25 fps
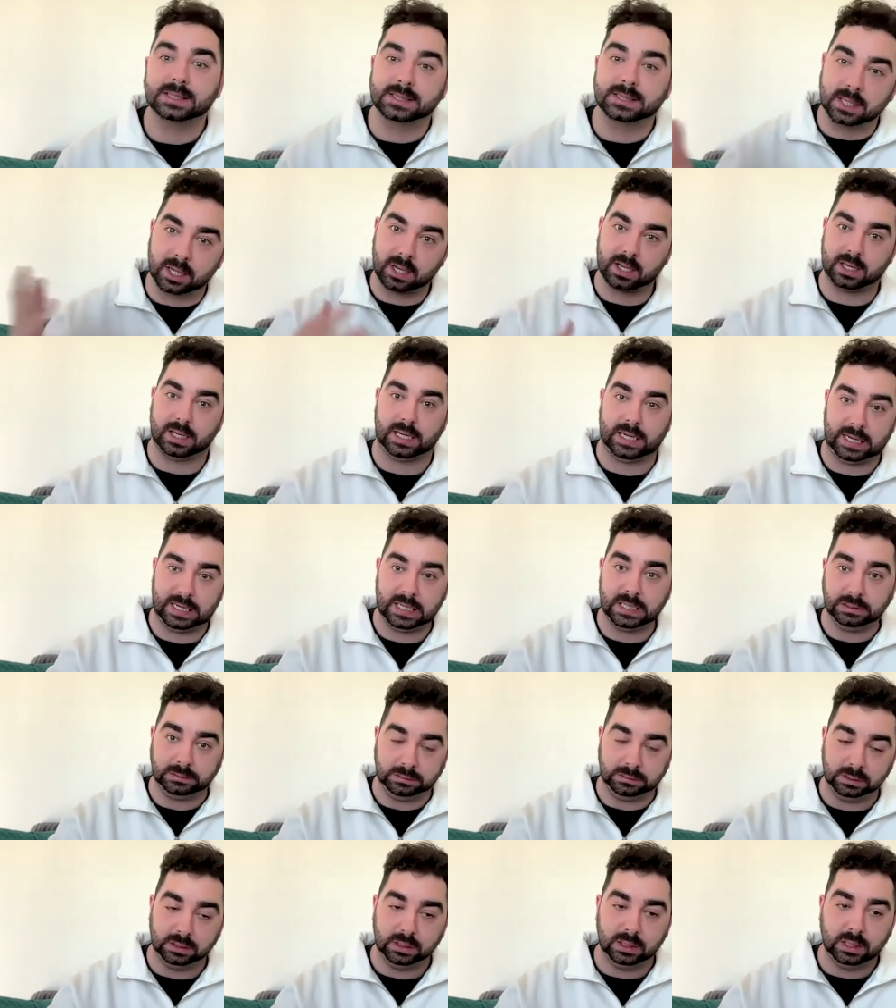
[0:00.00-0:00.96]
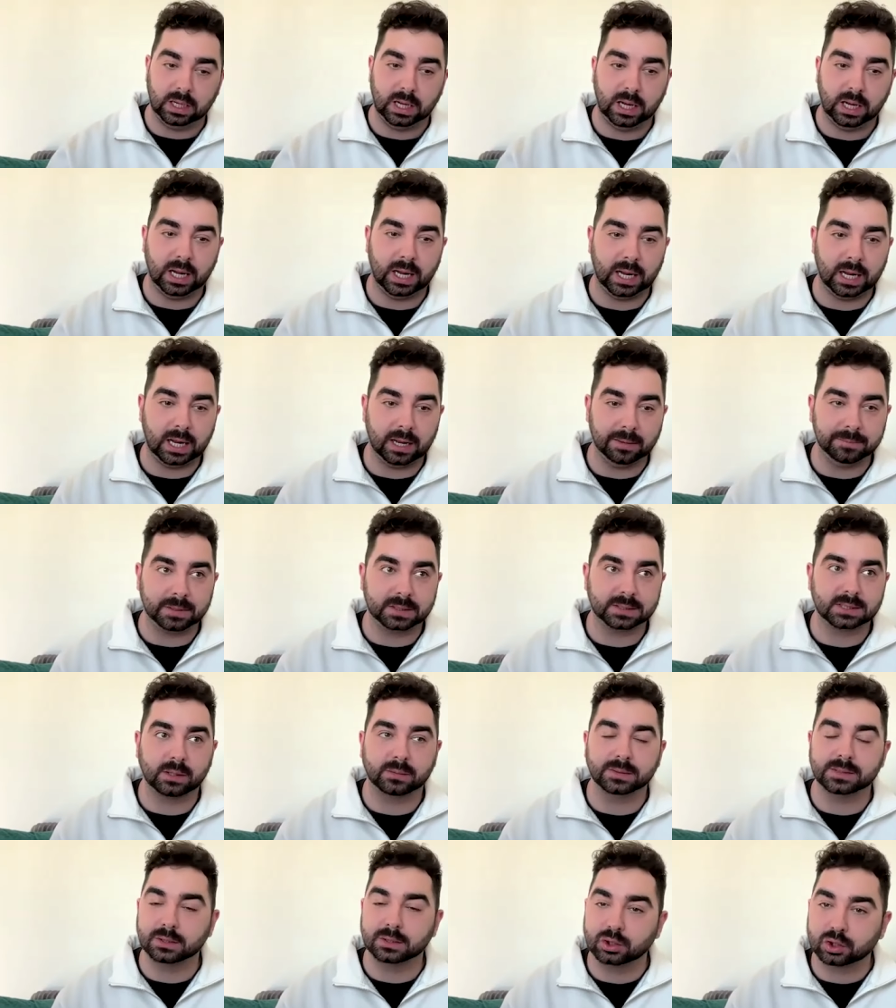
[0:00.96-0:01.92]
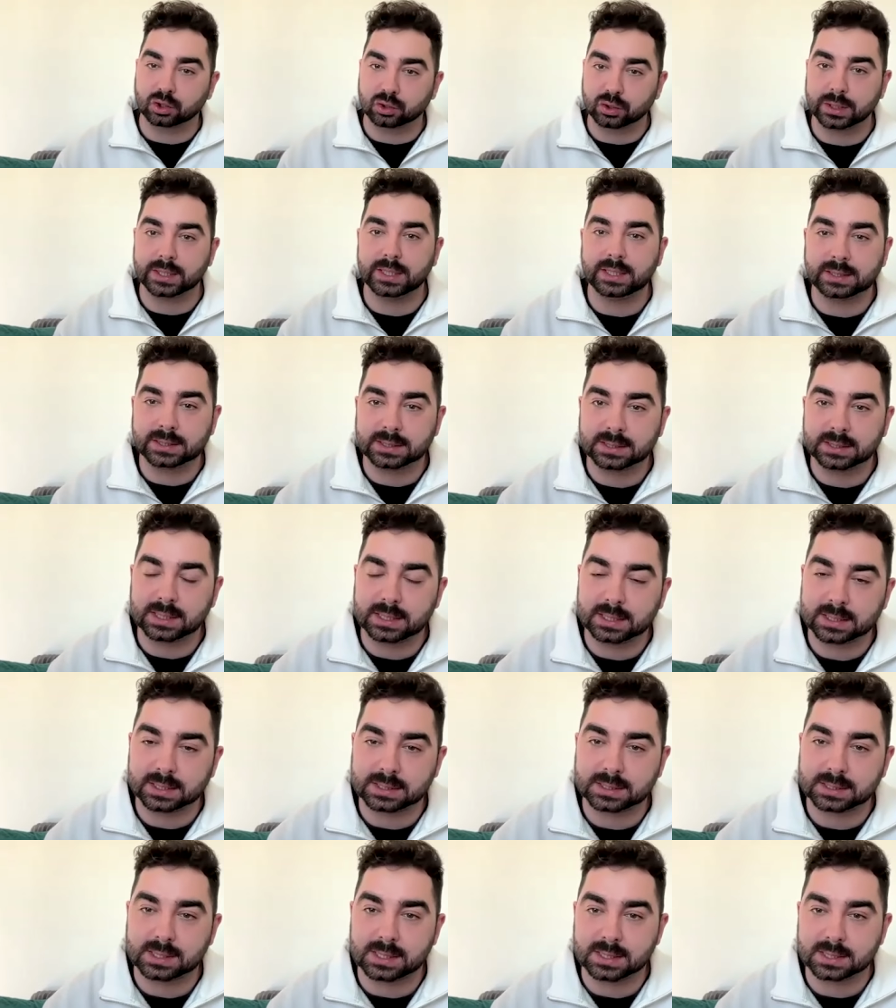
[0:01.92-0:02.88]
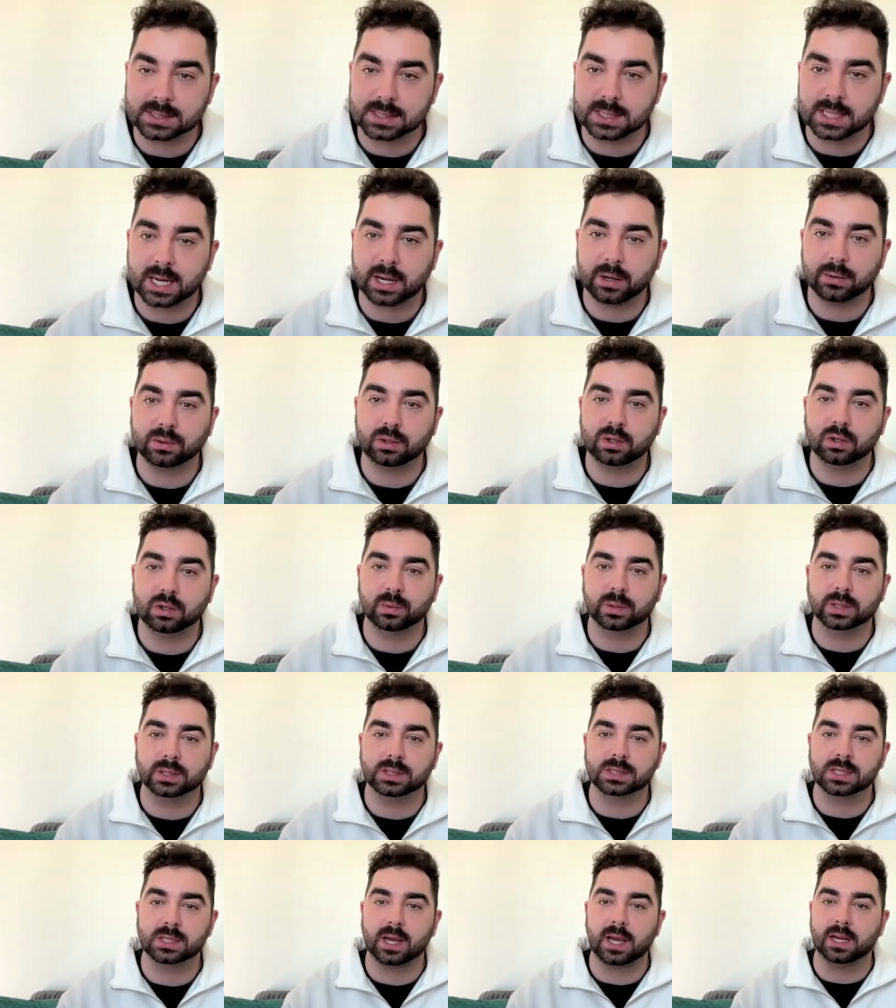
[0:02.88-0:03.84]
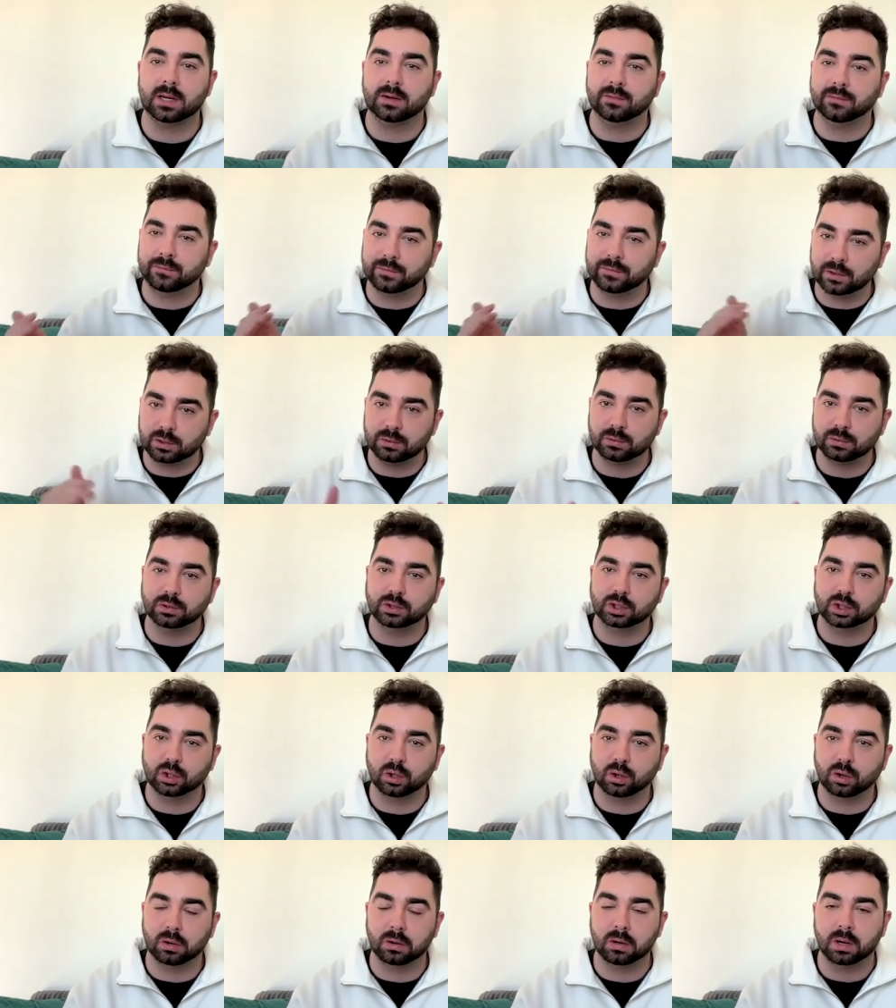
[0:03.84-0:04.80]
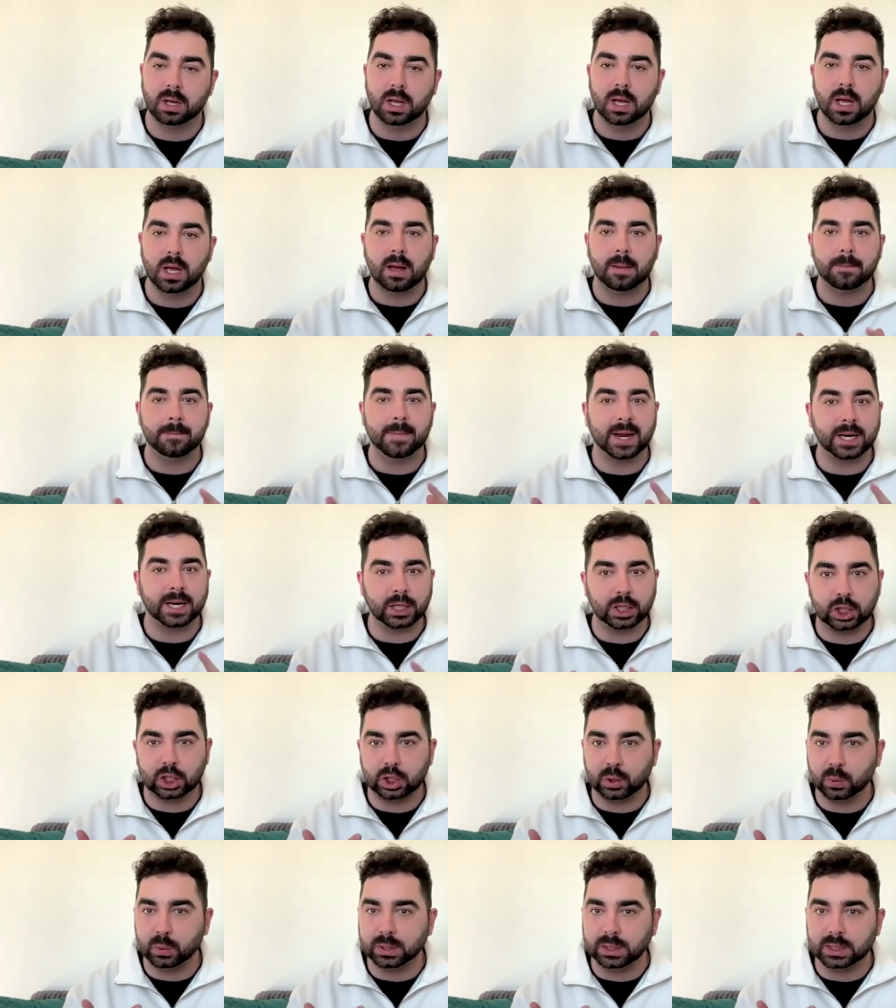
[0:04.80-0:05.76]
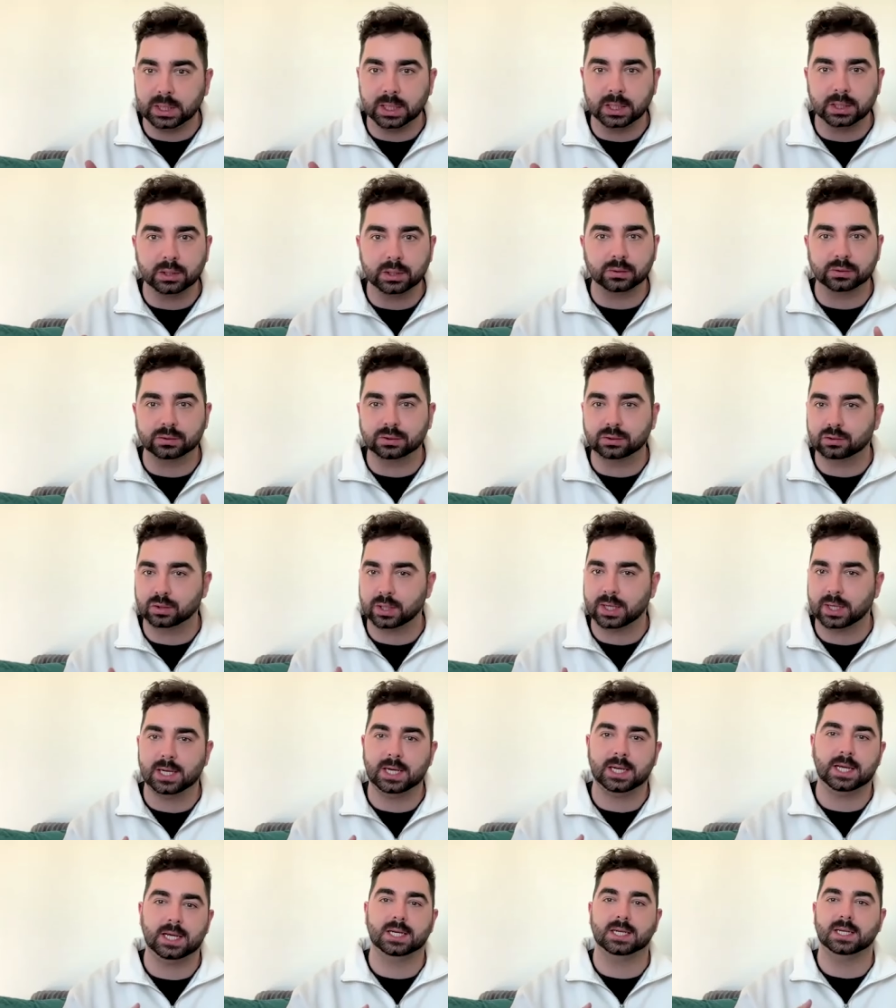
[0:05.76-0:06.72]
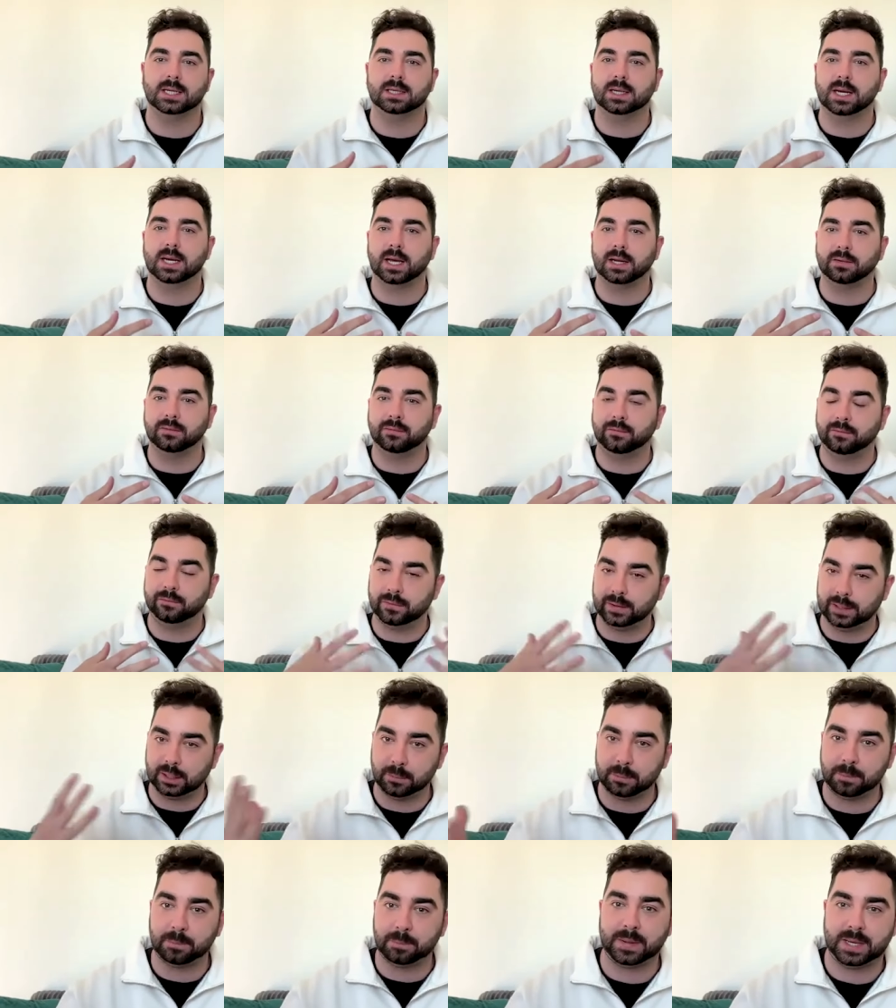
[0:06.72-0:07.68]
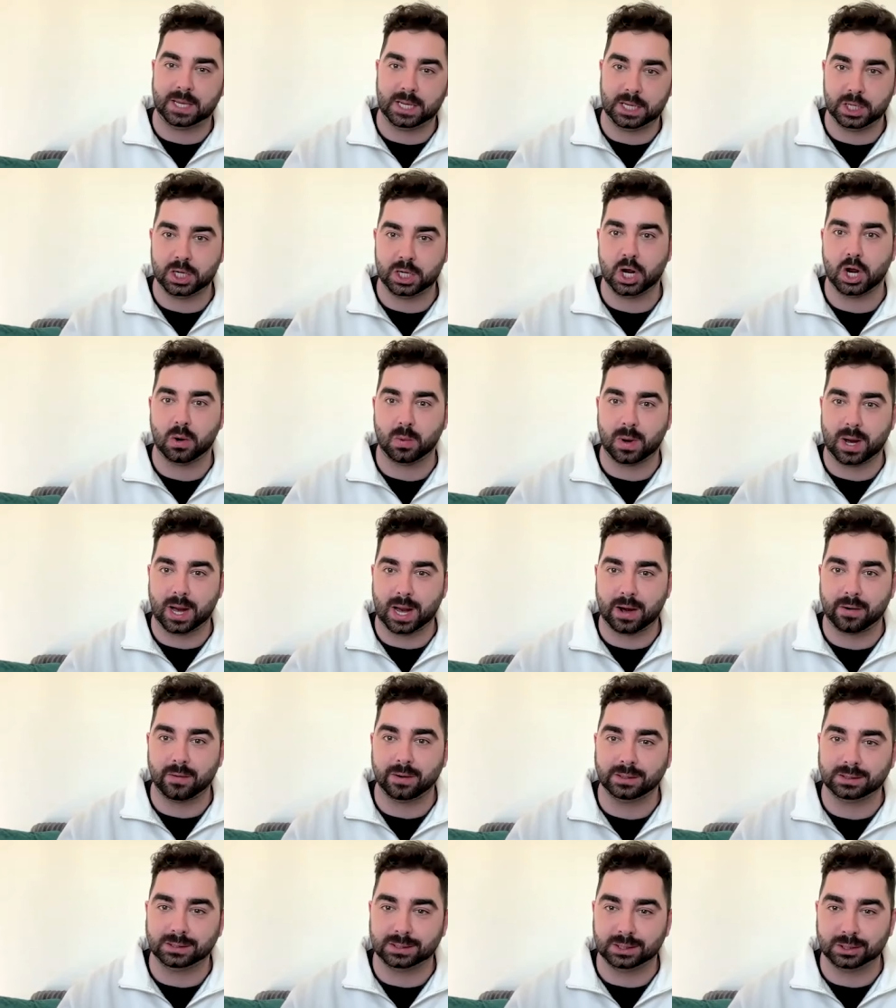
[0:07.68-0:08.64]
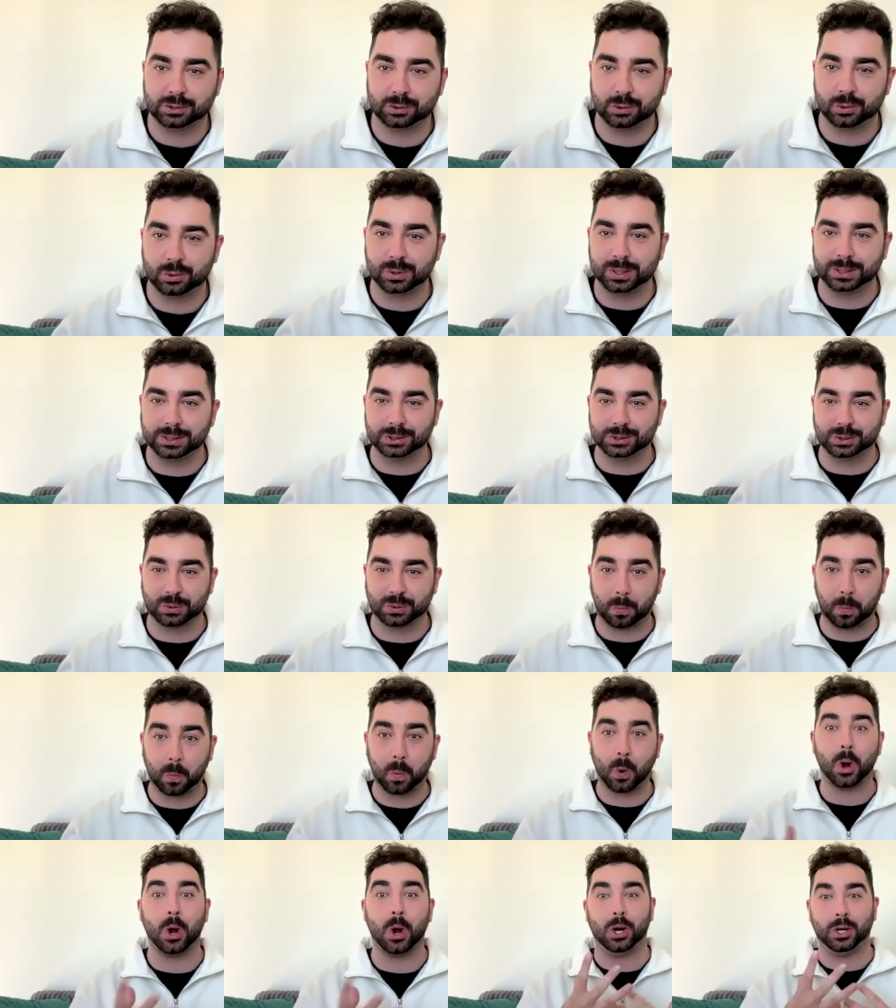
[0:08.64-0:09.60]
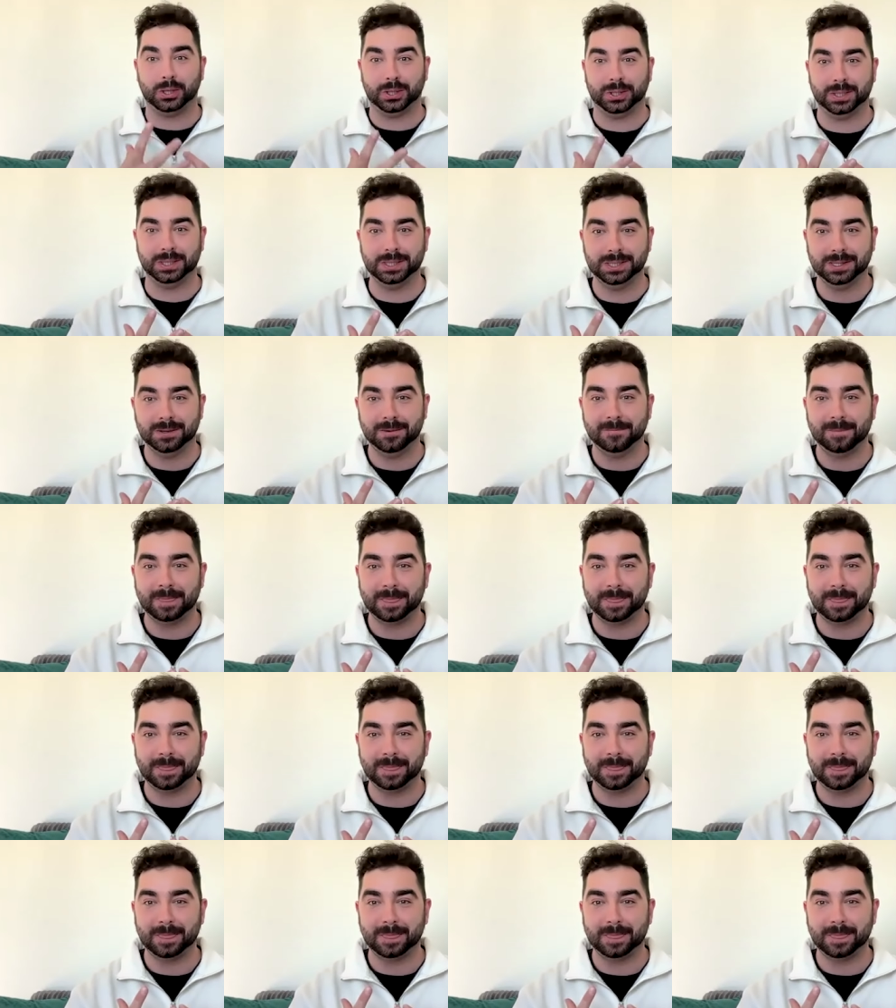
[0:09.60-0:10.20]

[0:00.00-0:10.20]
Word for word: early, because I was intrigued to see the season how you would infuse your Mancunian, Australian, and Filipino heritage all into one,